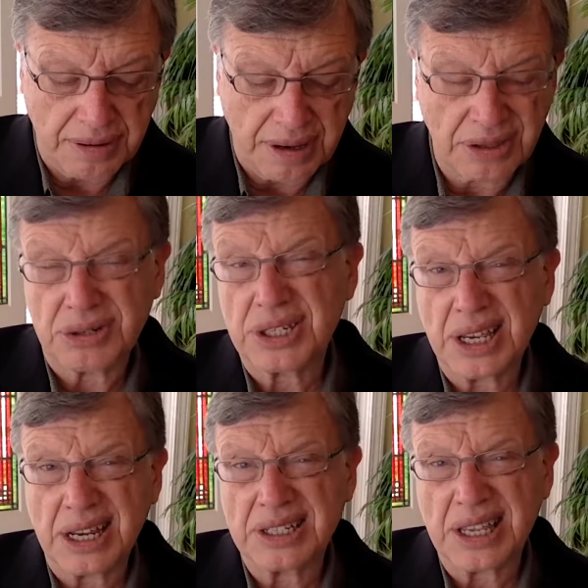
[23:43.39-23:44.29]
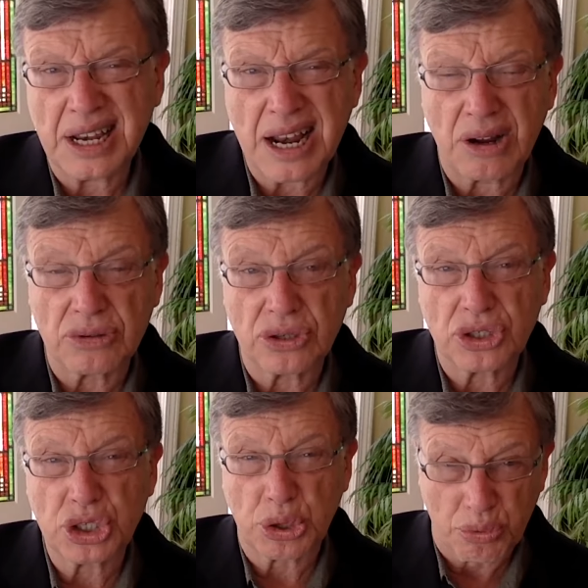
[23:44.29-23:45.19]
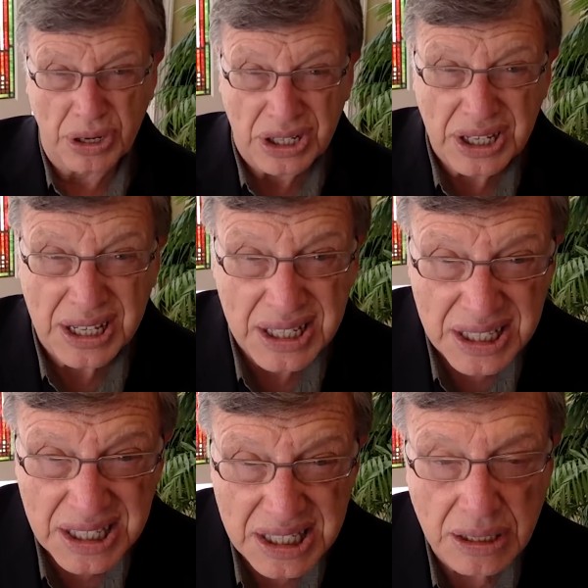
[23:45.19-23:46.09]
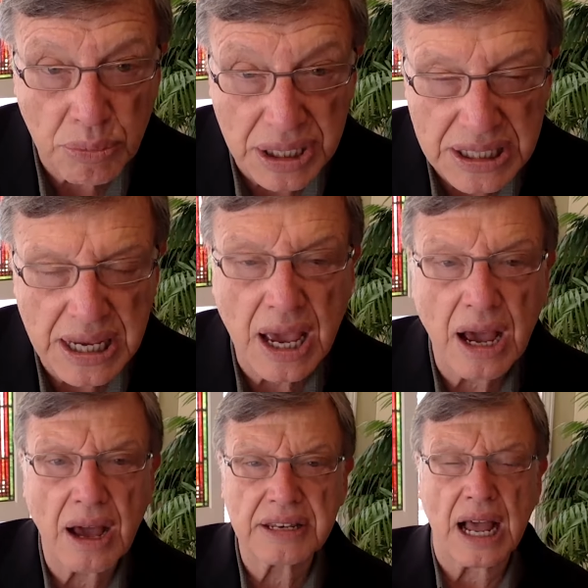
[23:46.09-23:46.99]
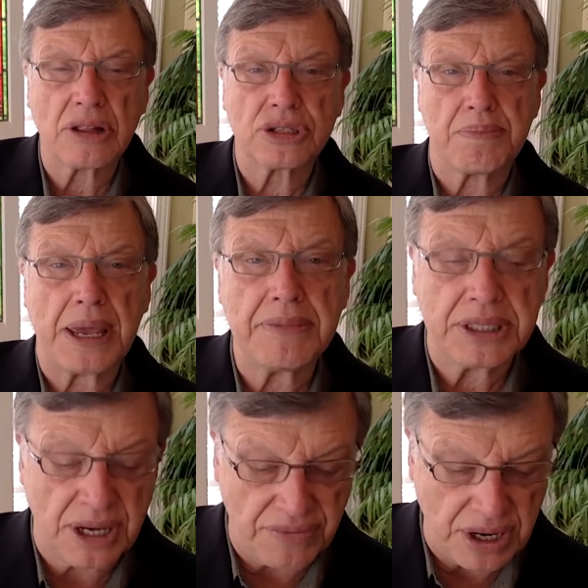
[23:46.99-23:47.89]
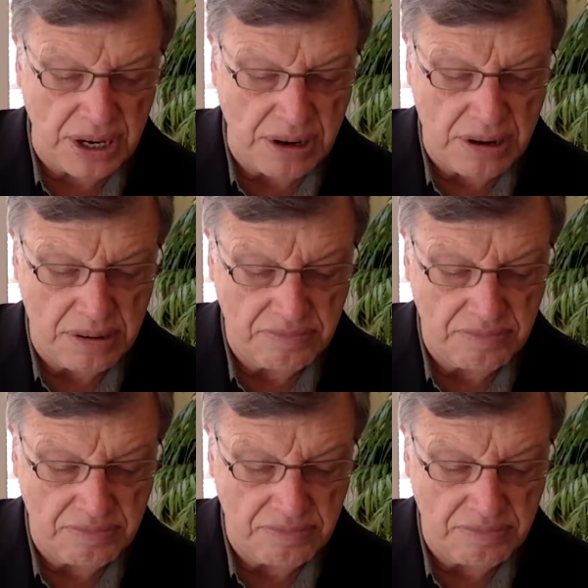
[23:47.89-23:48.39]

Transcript: And they're sending out trillions, with a T, dollars of payments every year?